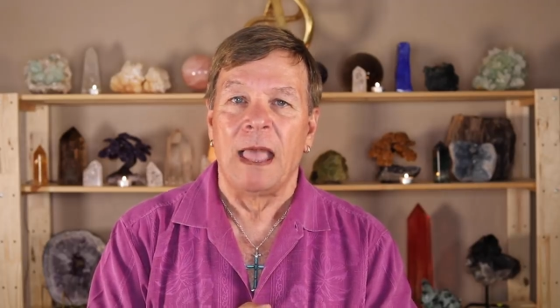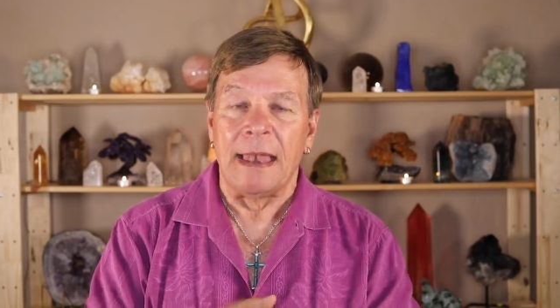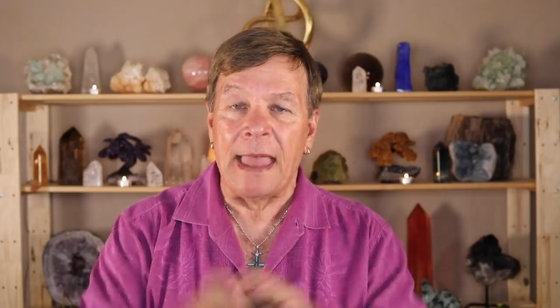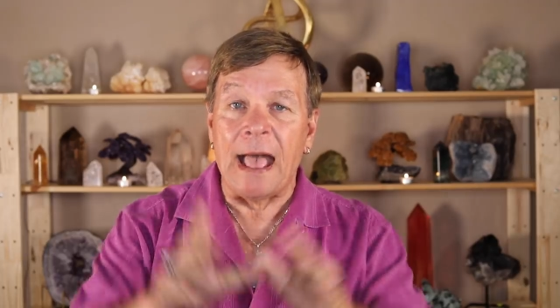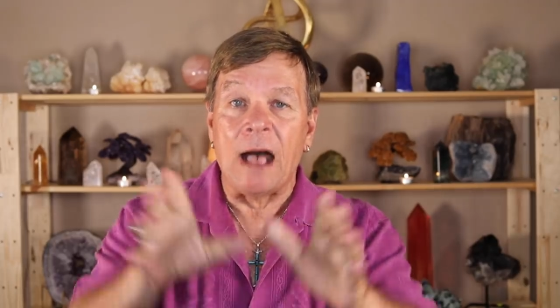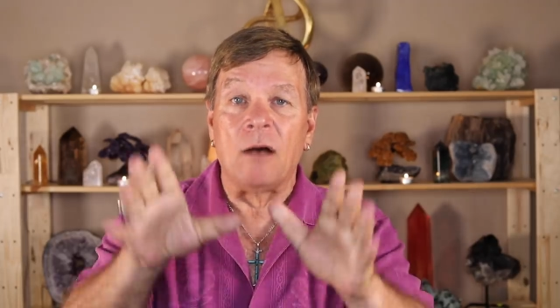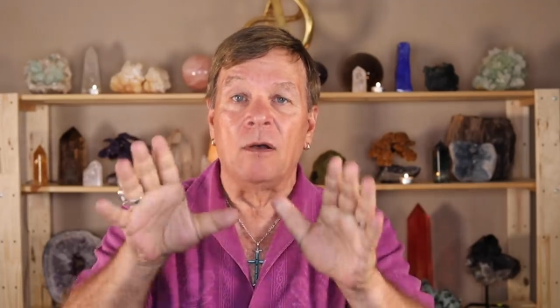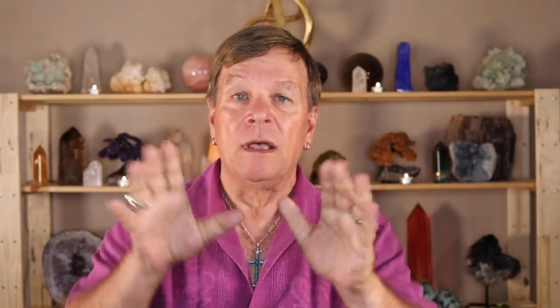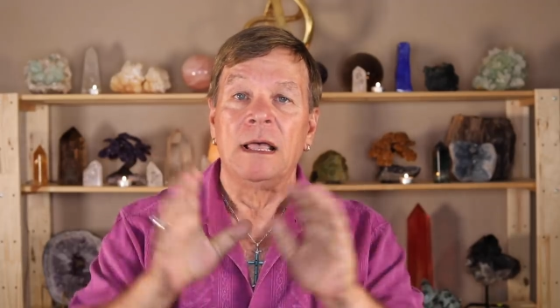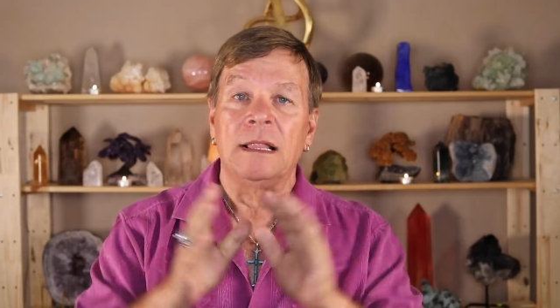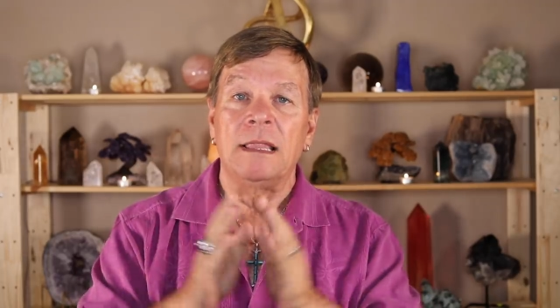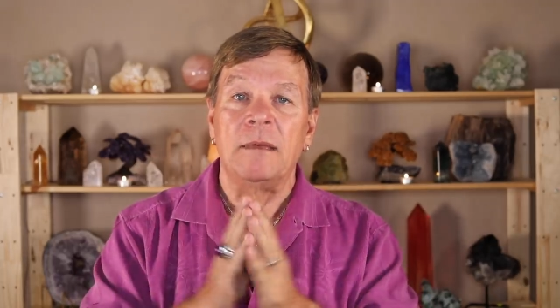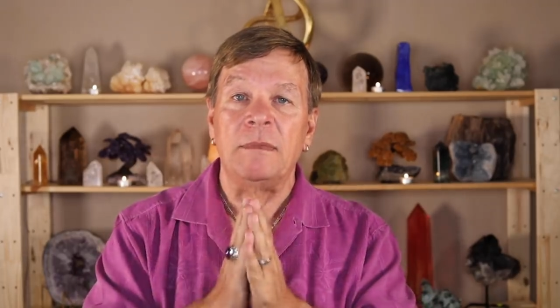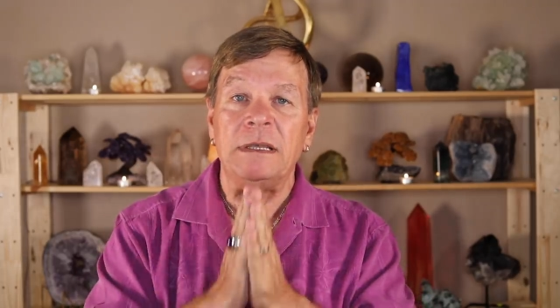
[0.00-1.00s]
Now,
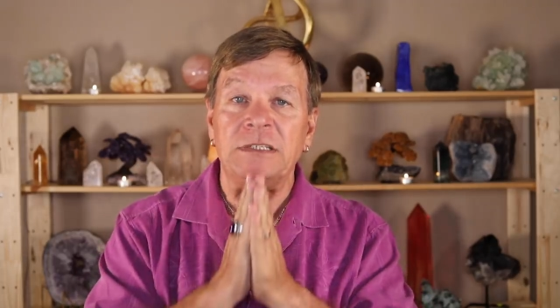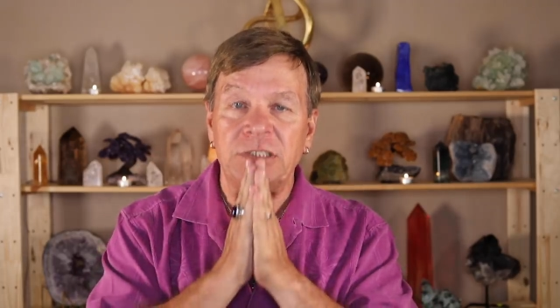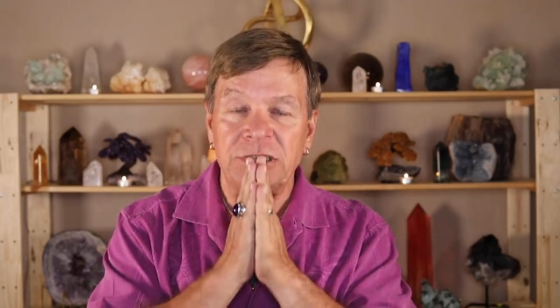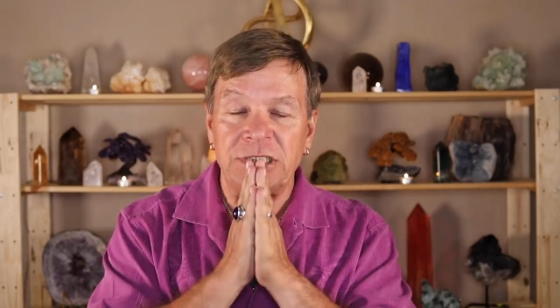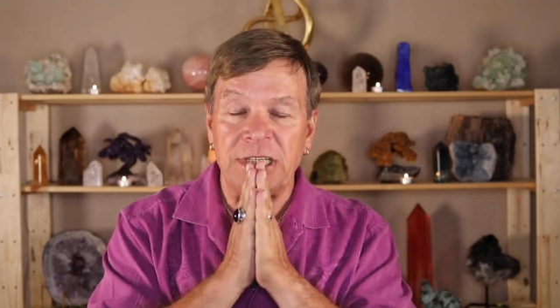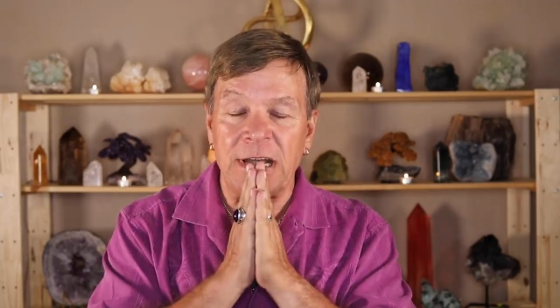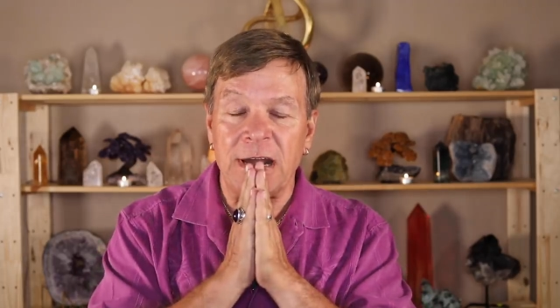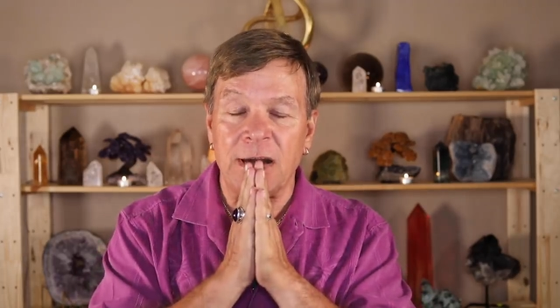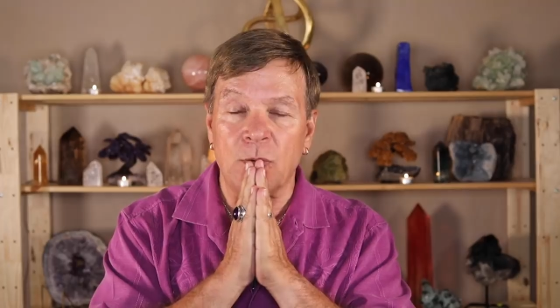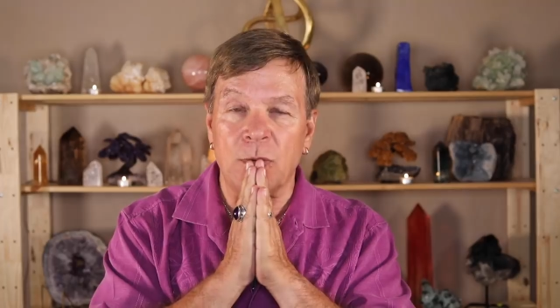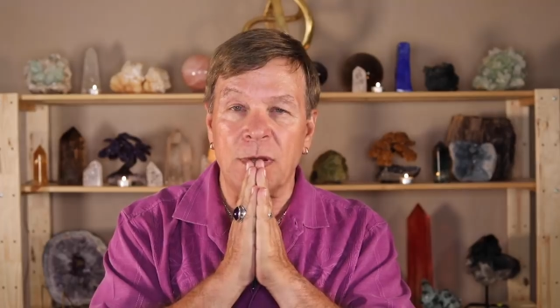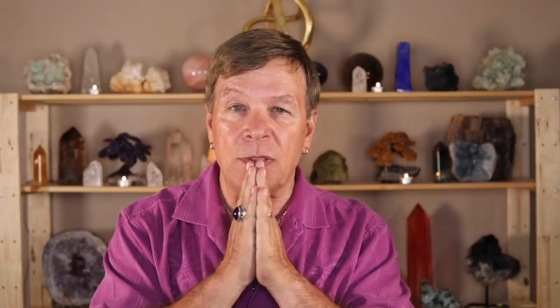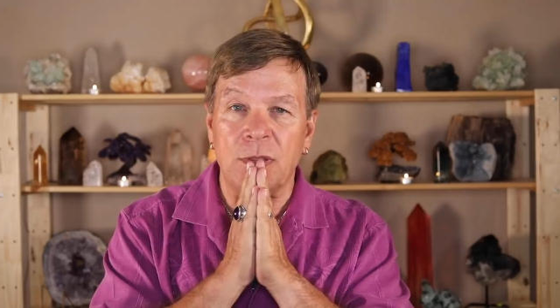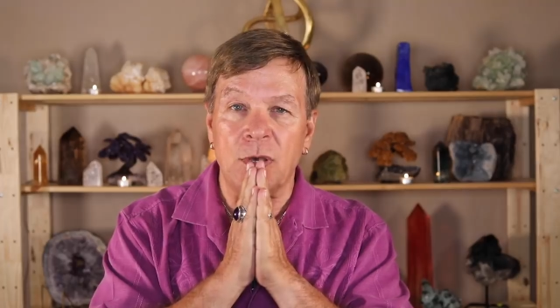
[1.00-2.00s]
let me share
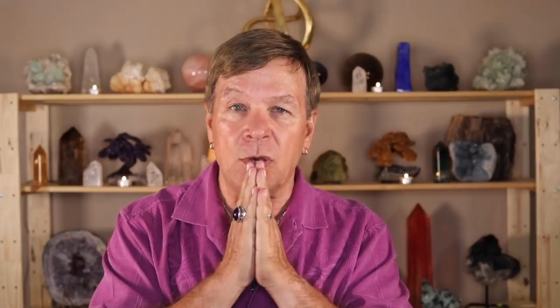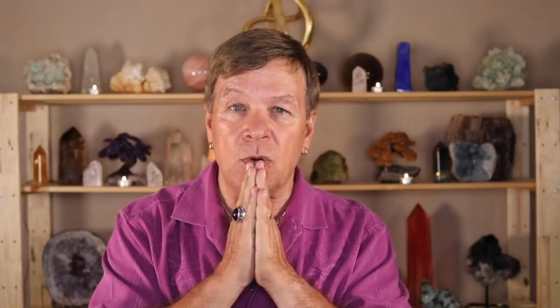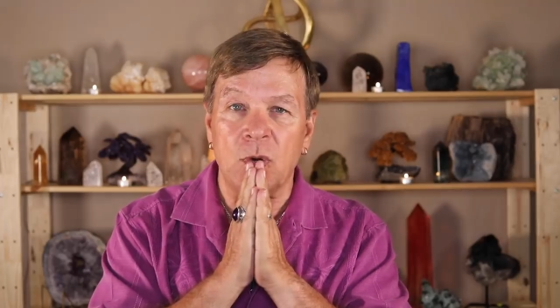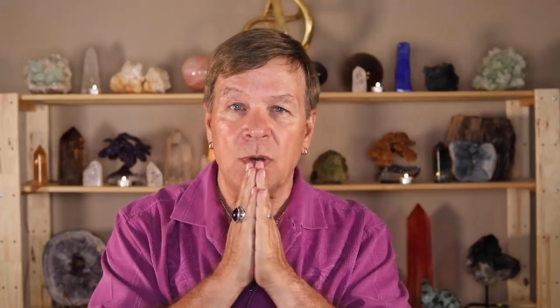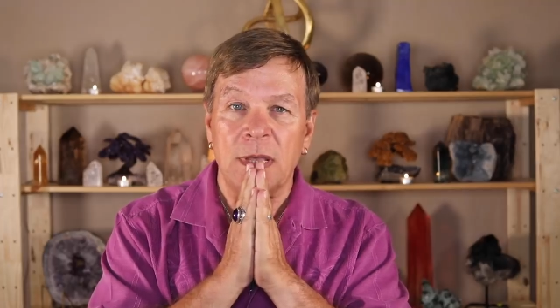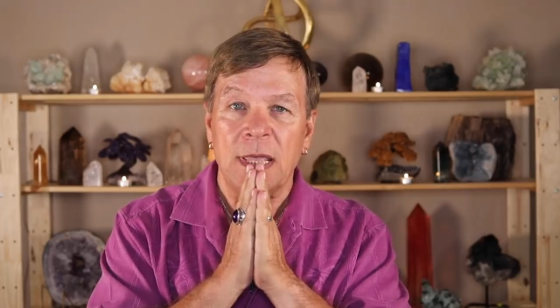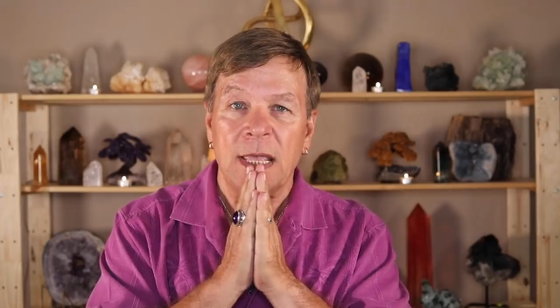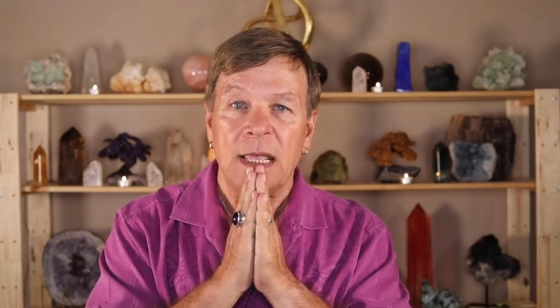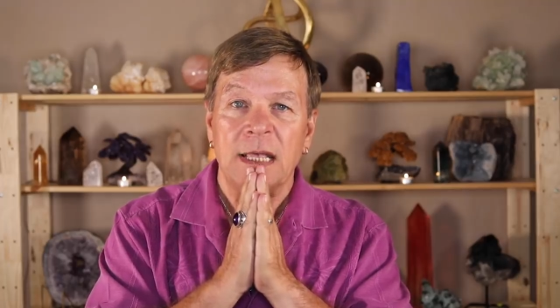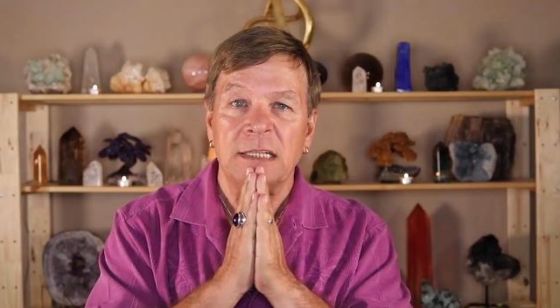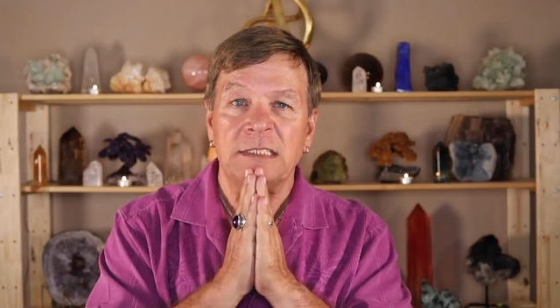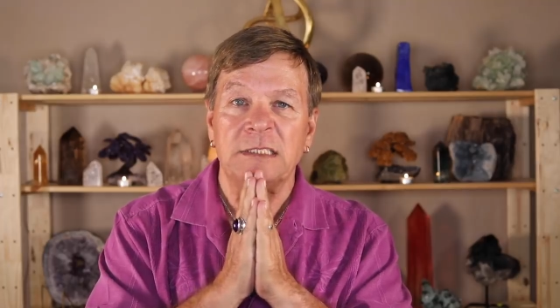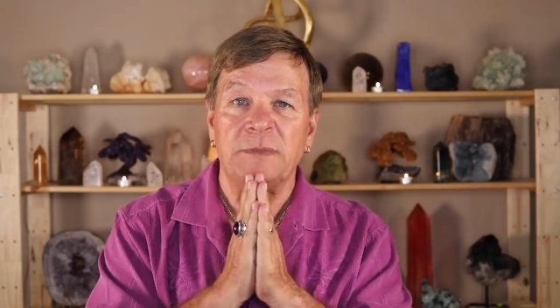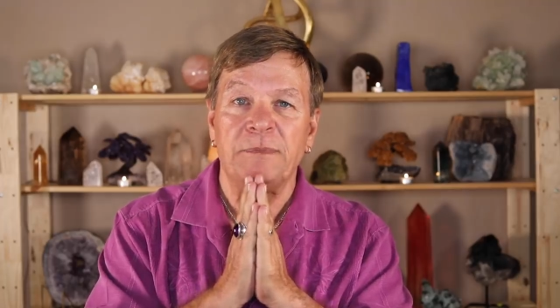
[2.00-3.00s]
with you
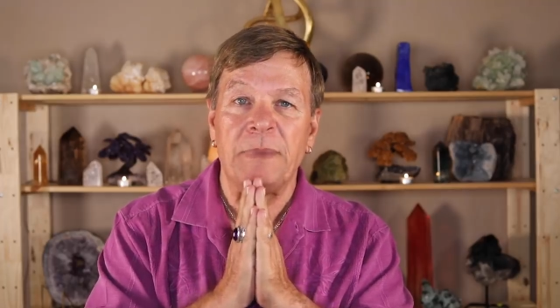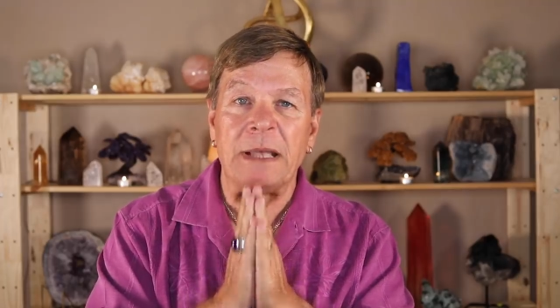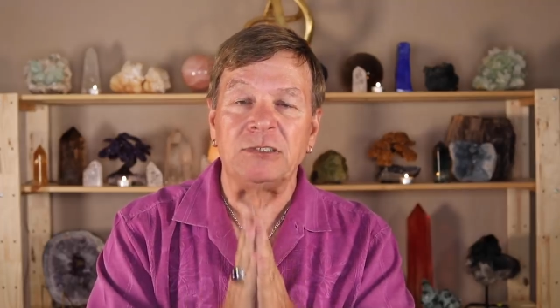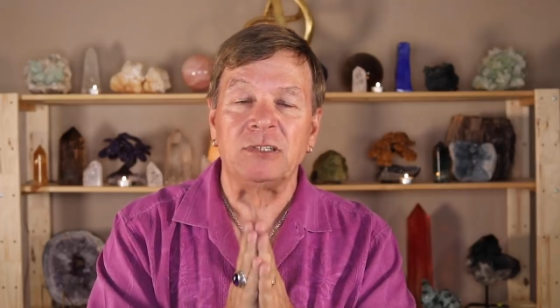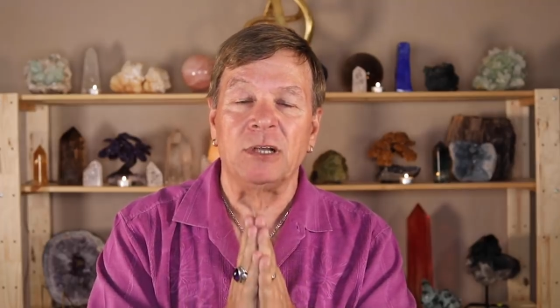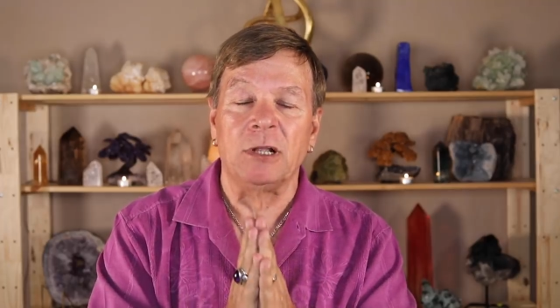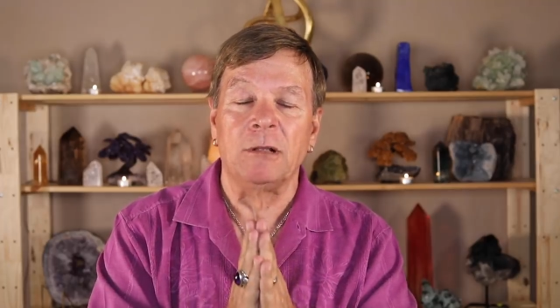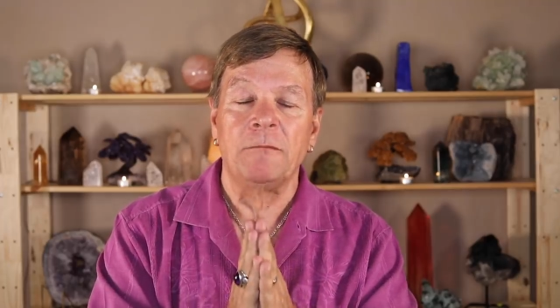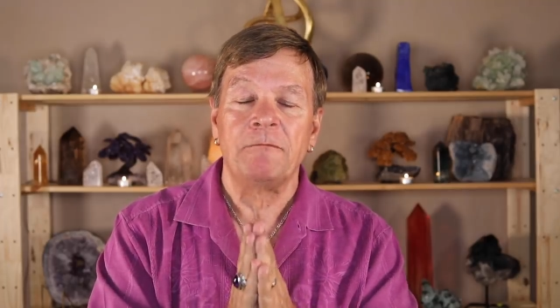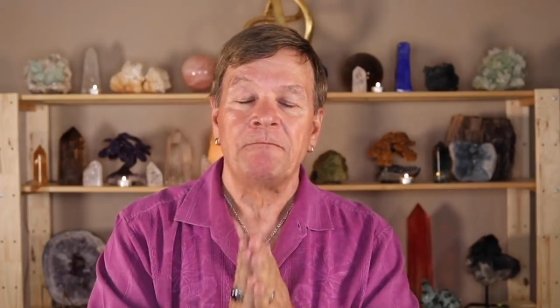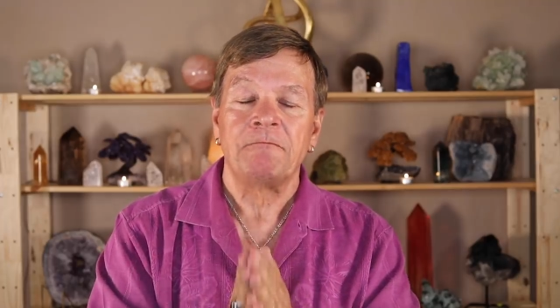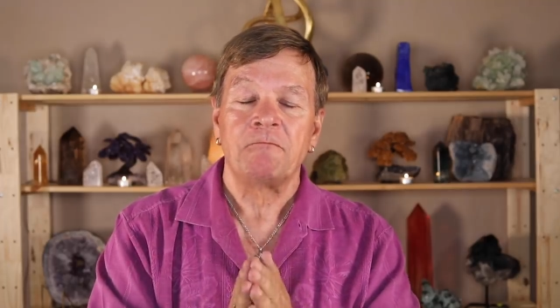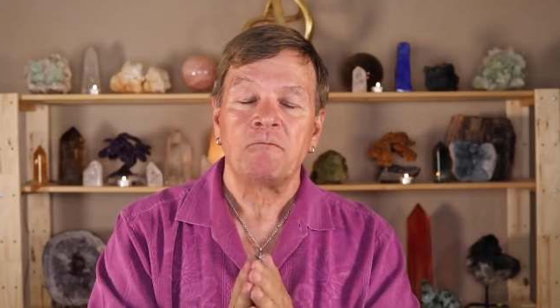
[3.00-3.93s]
a special